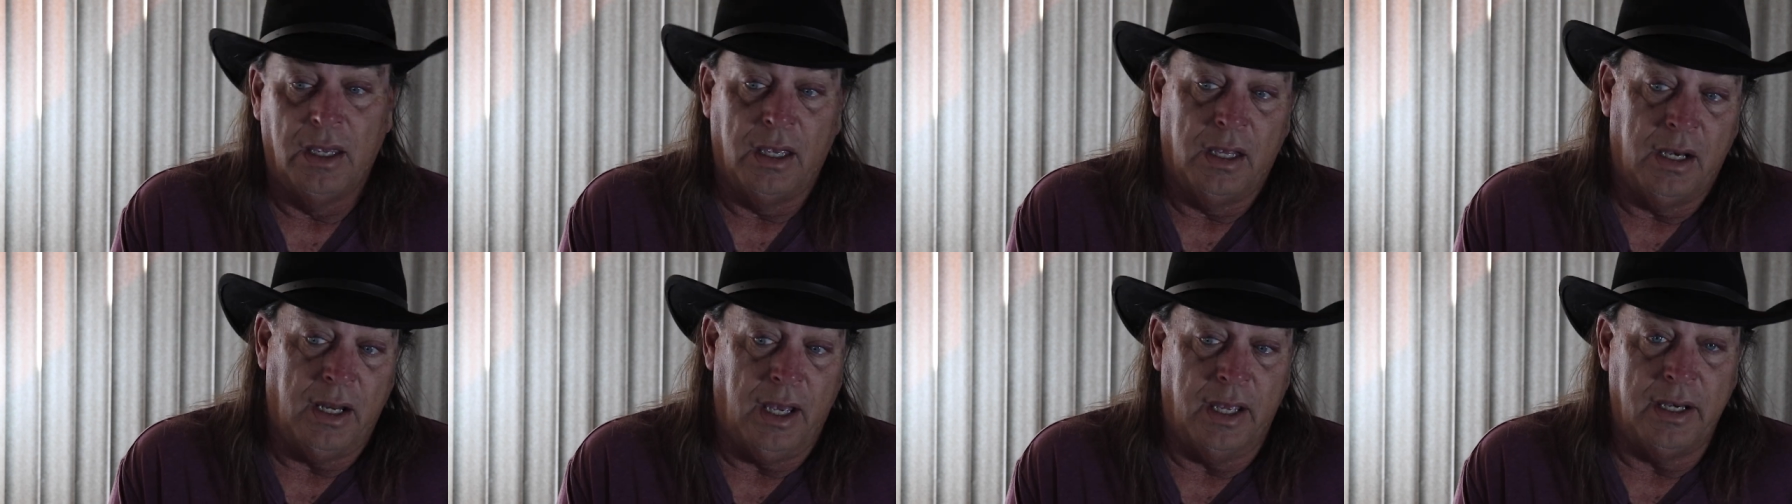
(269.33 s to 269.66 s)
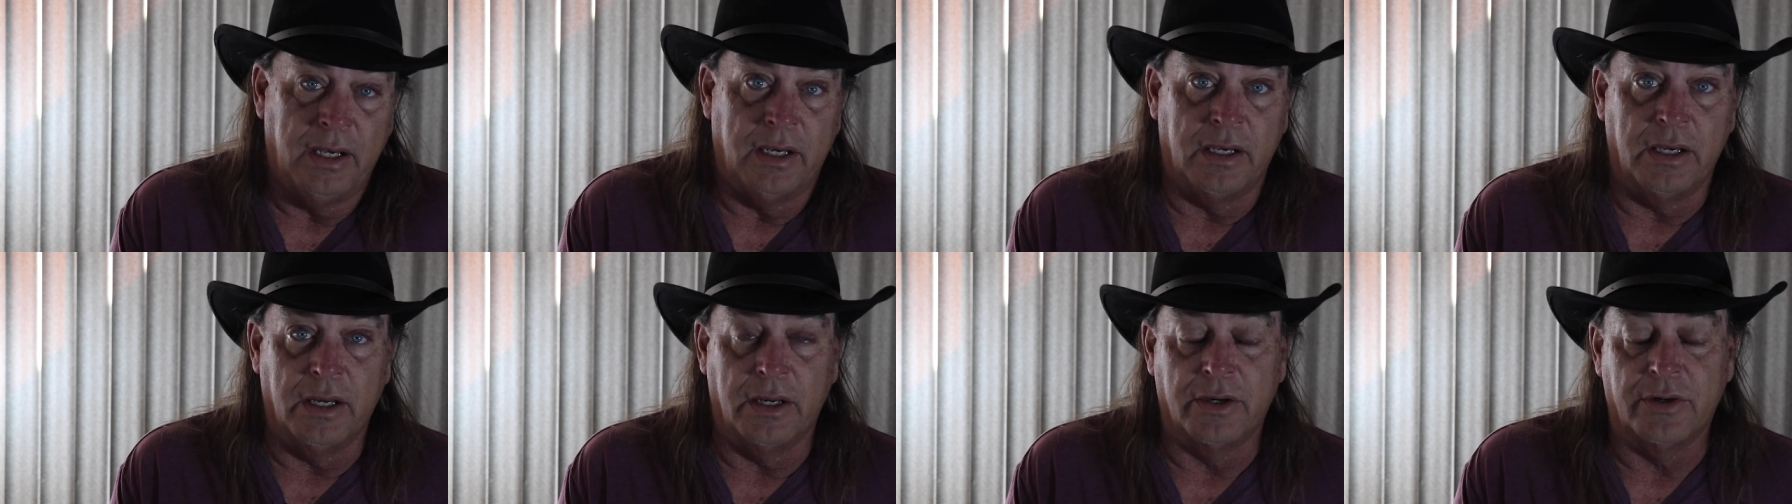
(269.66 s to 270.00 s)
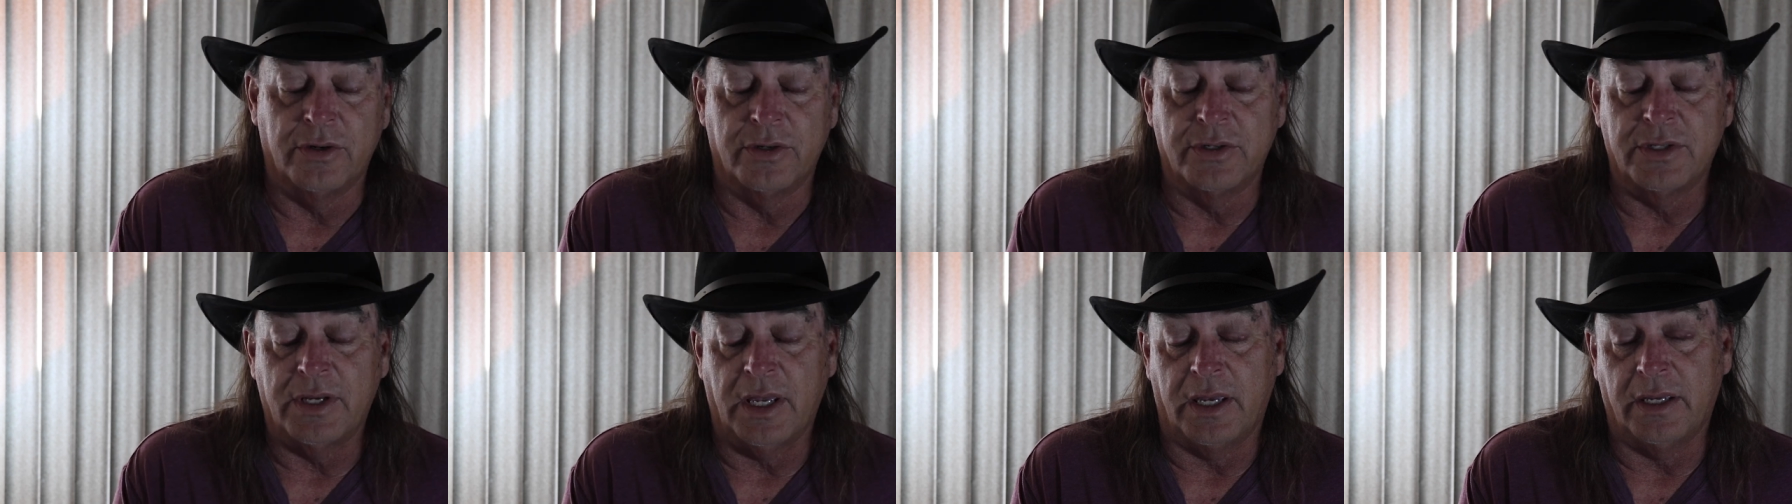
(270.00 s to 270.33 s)
And I didn't
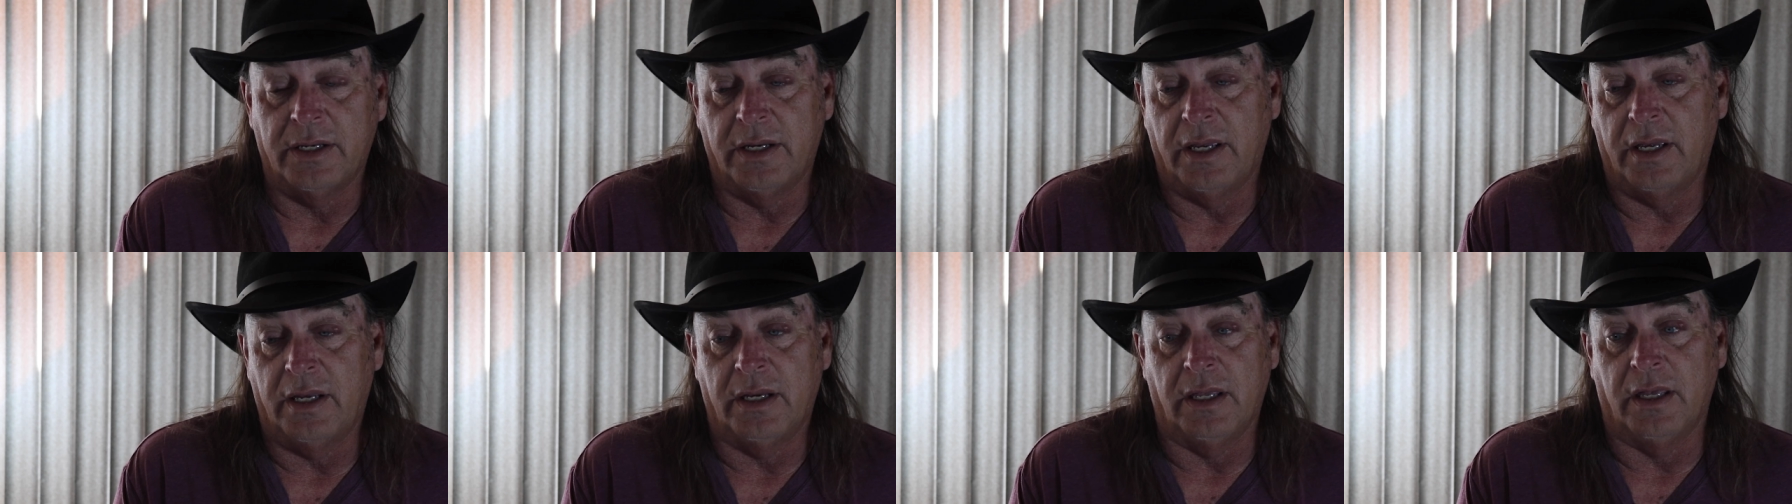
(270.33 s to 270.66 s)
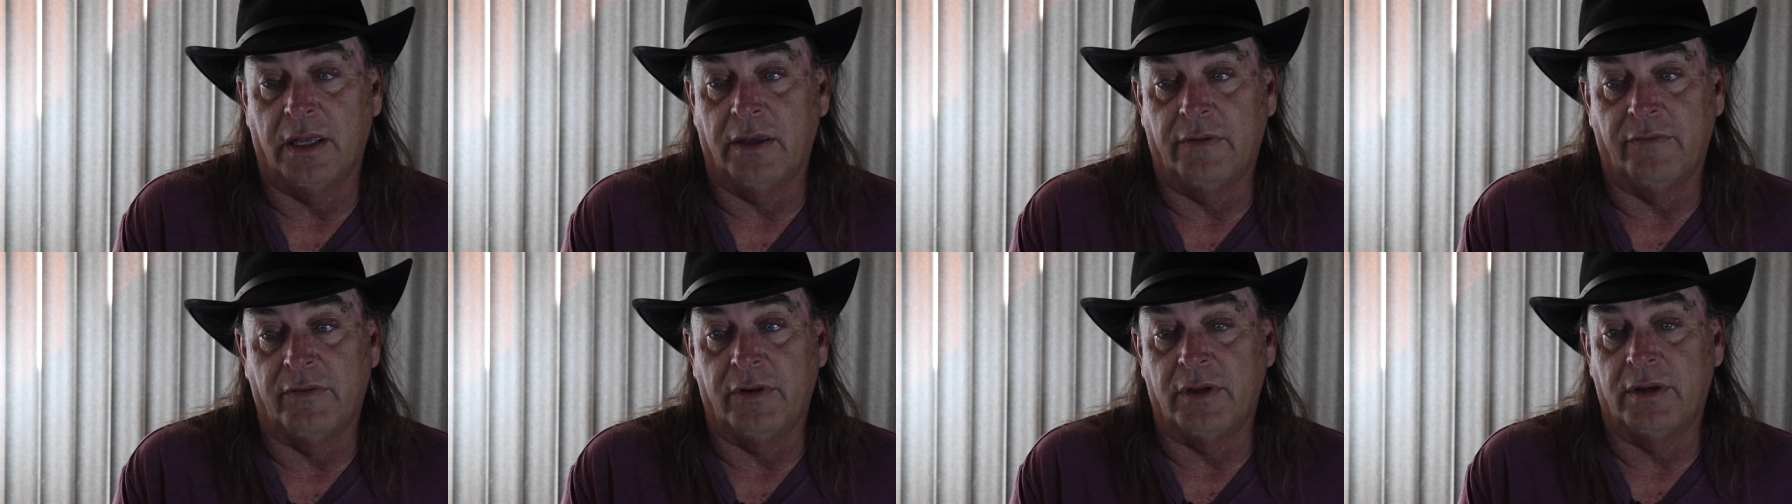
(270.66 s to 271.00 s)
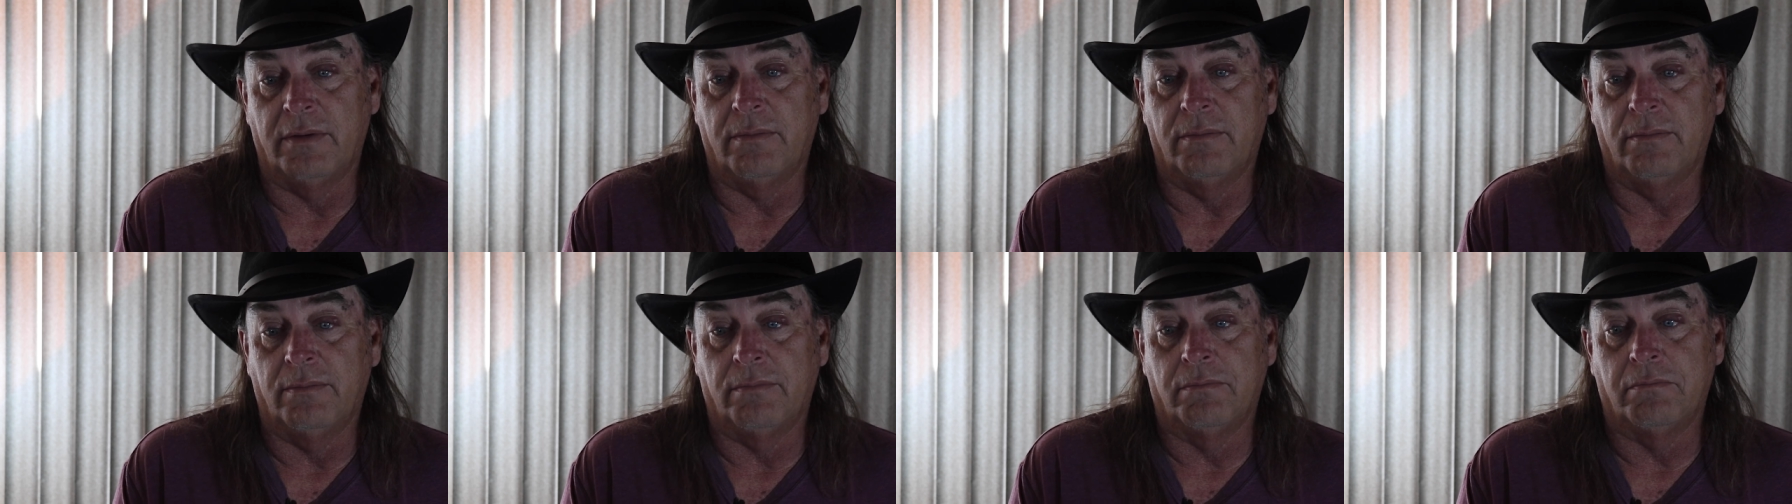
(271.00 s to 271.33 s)
understand any of
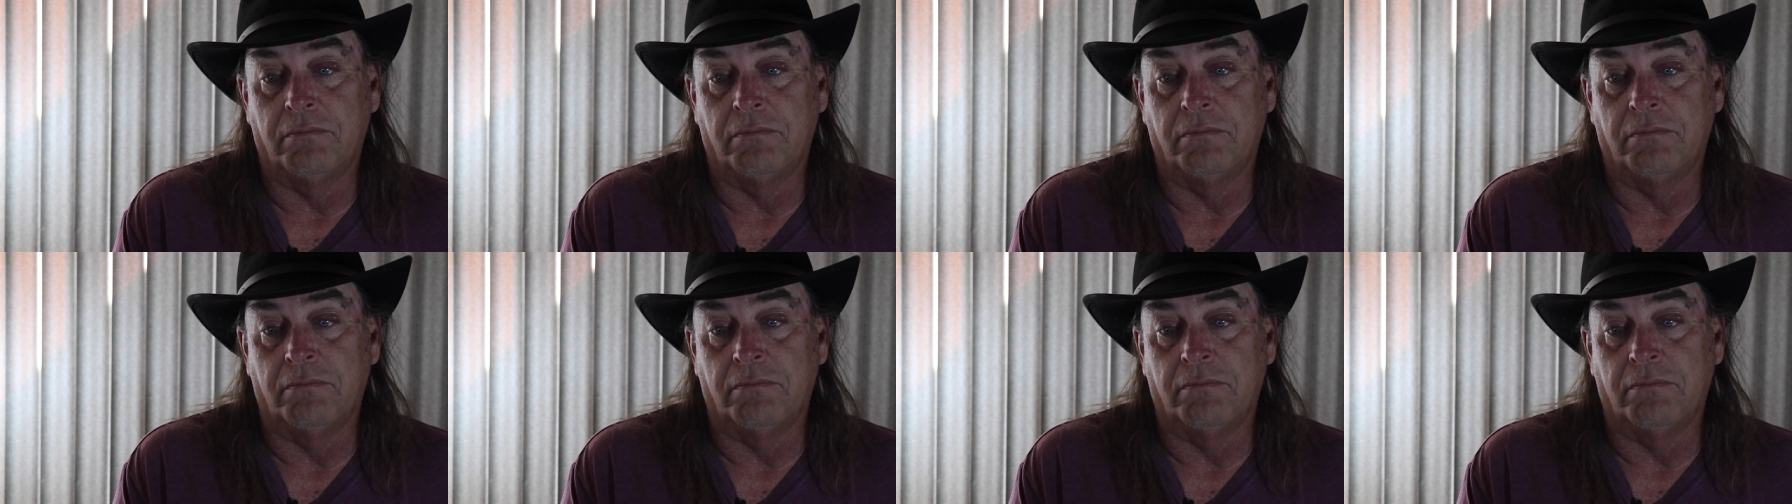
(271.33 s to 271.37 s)
it,